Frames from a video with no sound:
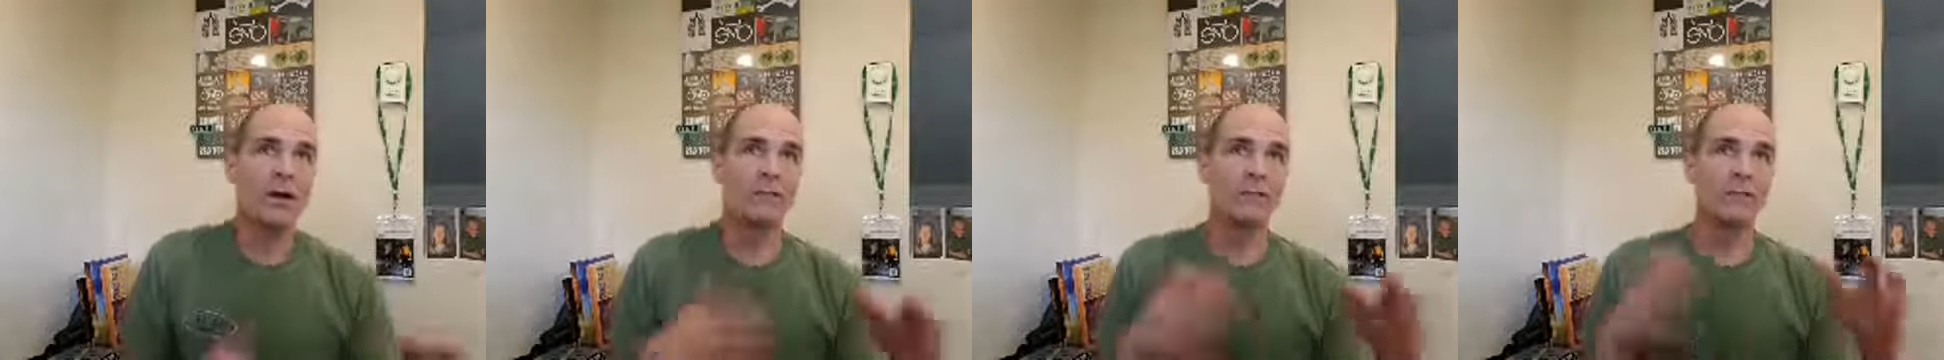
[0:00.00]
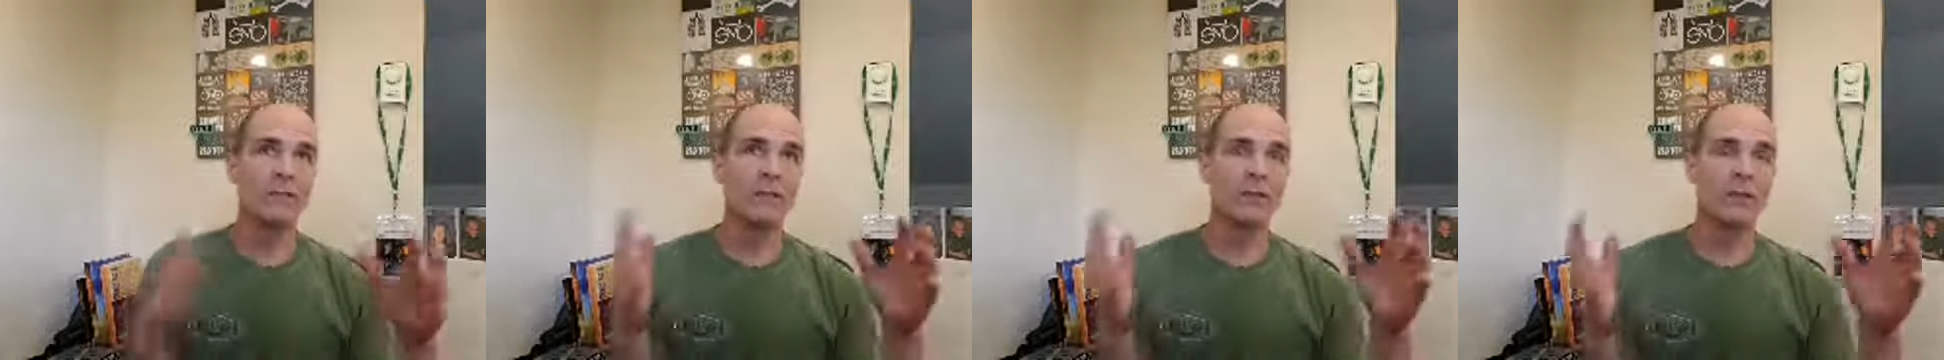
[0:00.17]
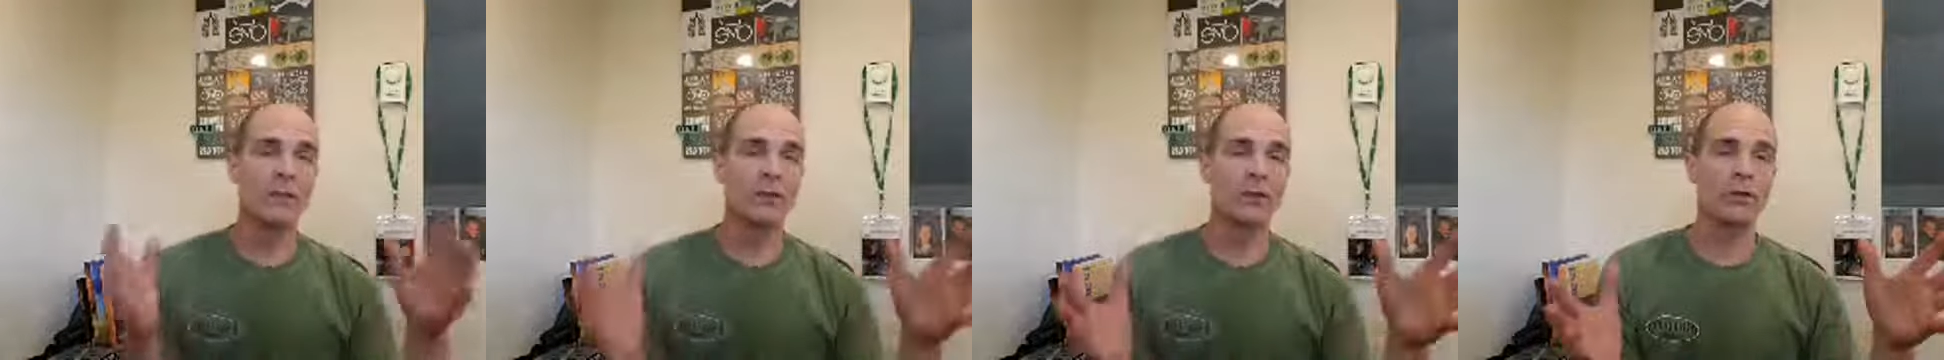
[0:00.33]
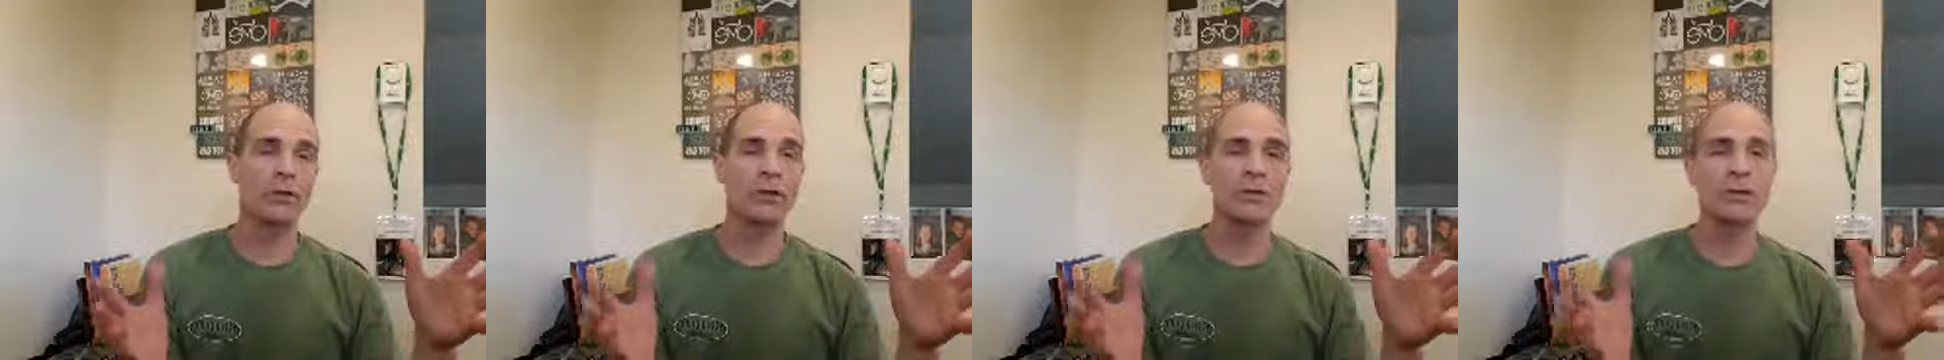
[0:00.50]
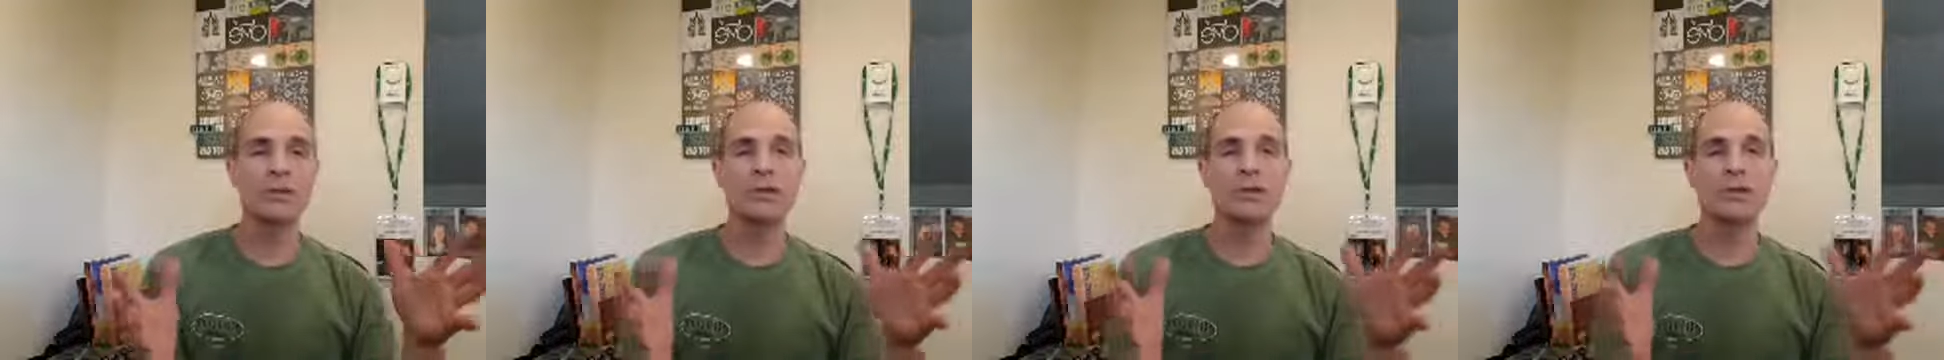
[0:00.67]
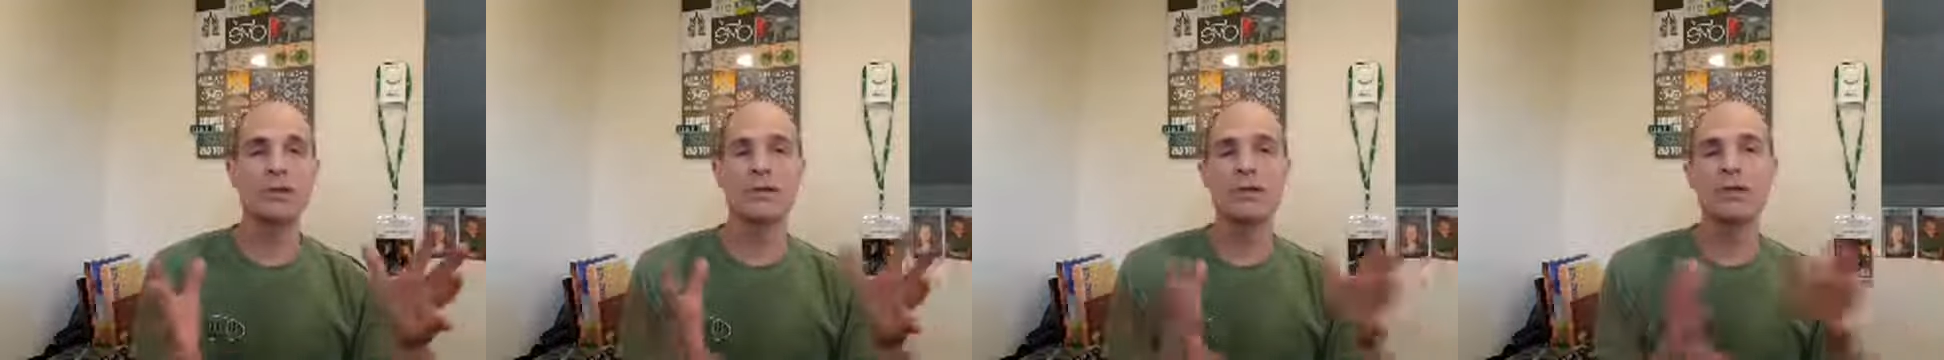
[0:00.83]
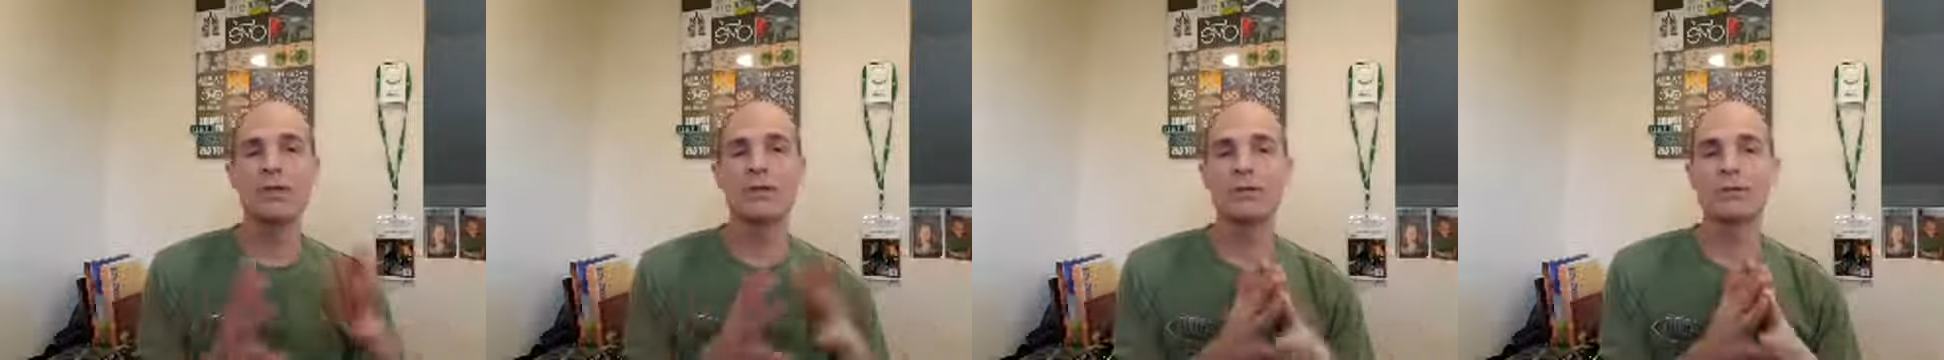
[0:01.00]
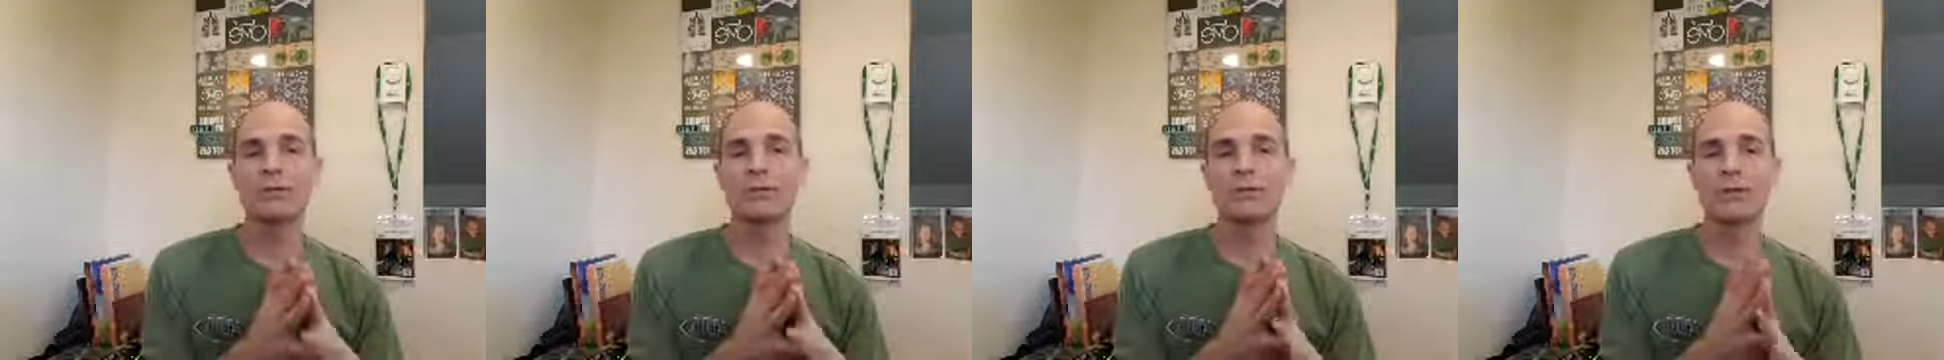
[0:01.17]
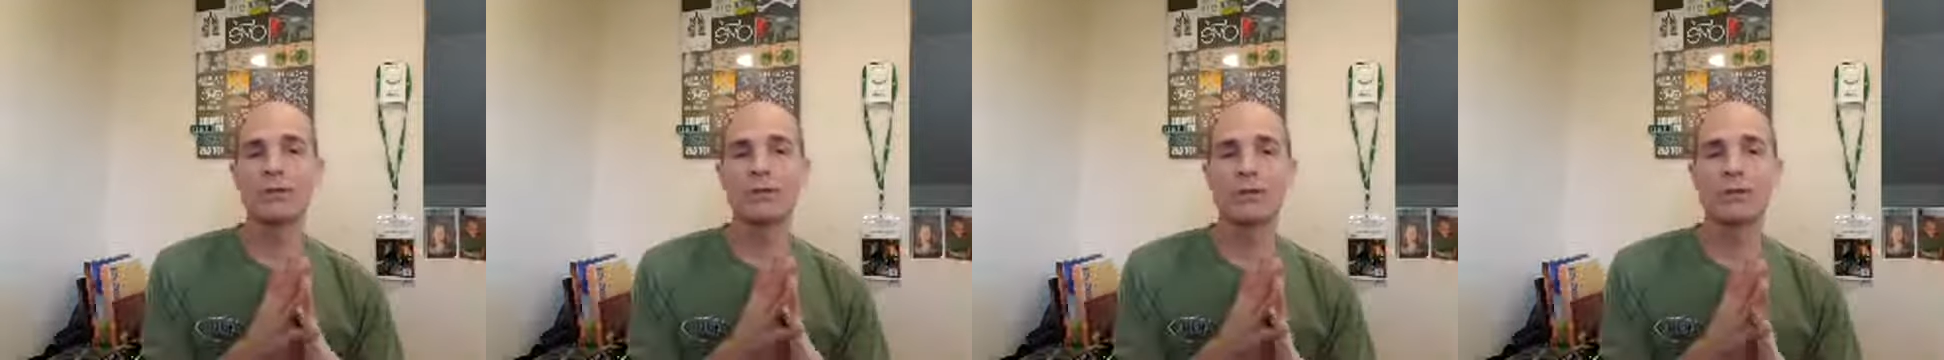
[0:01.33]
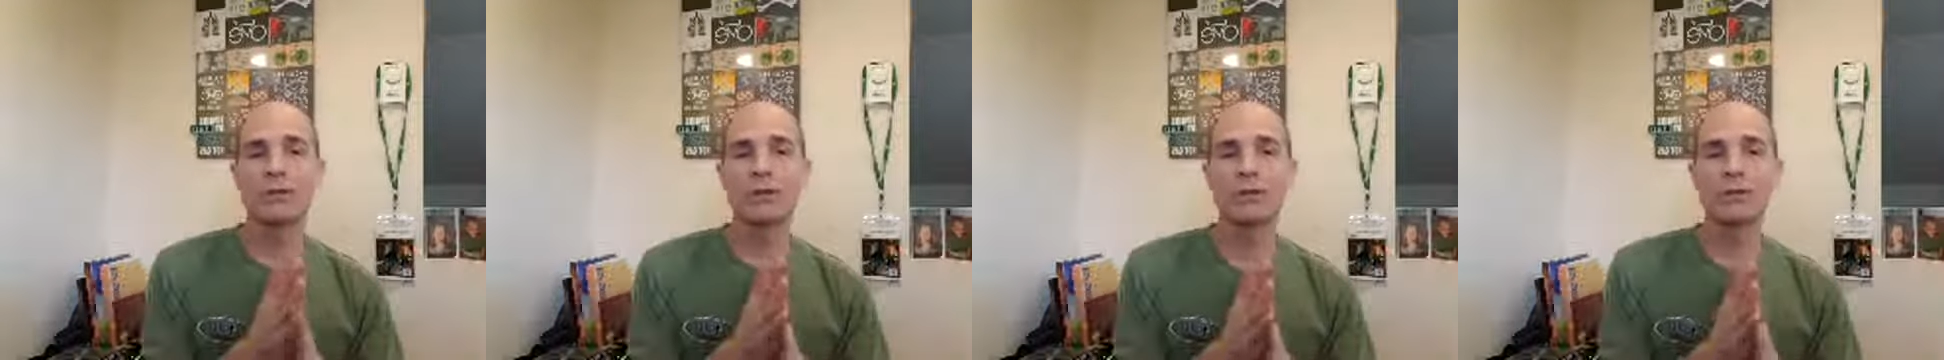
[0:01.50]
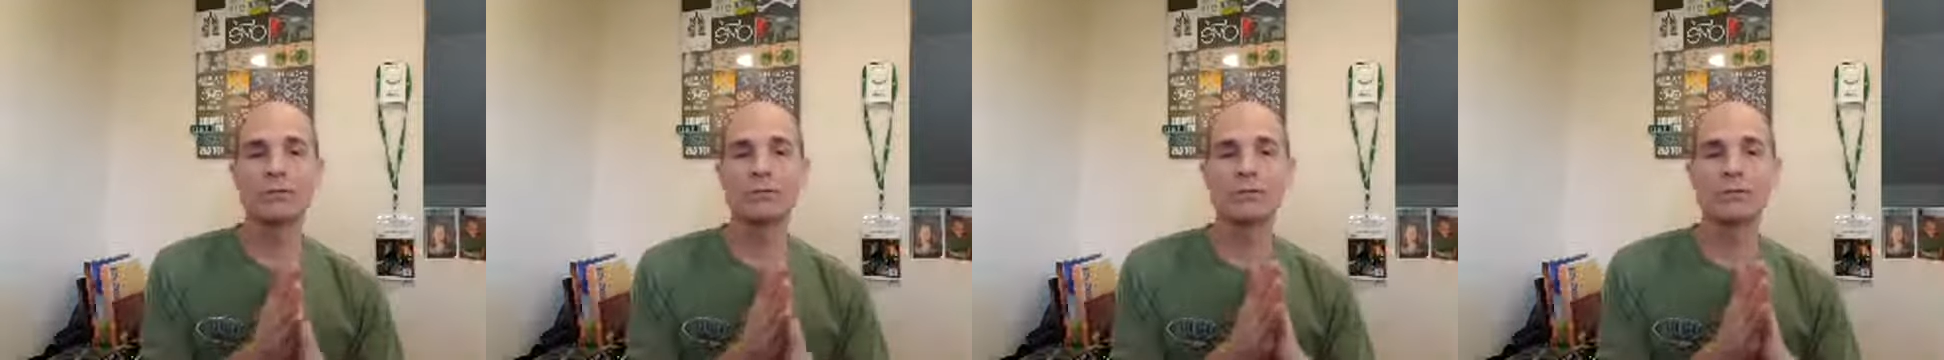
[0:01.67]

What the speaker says: encourage those of you who are